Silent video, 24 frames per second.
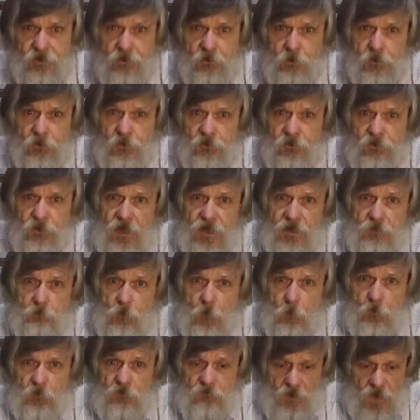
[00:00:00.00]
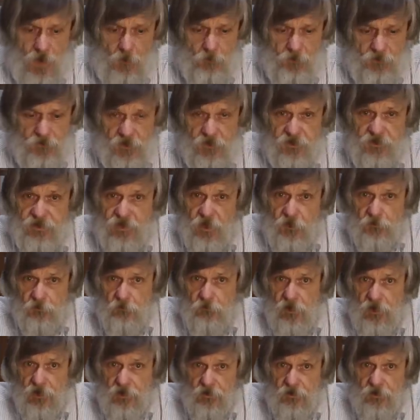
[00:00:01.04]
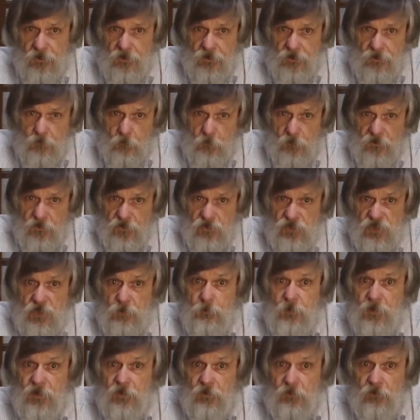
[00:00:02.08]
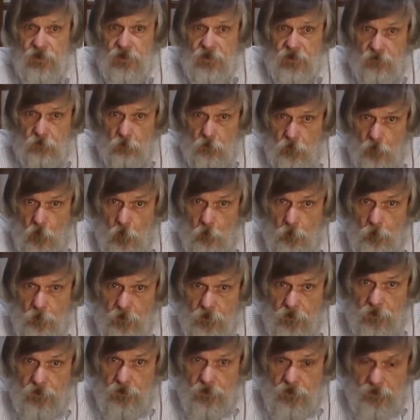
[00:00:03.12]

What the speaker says: to understand what would have happened at the other end when the shipping crates were opened.